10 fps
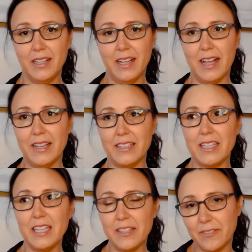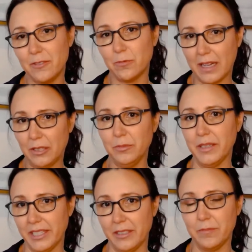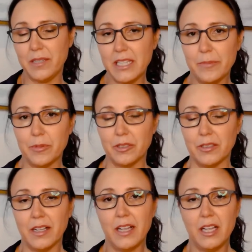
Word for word: And even well meaning people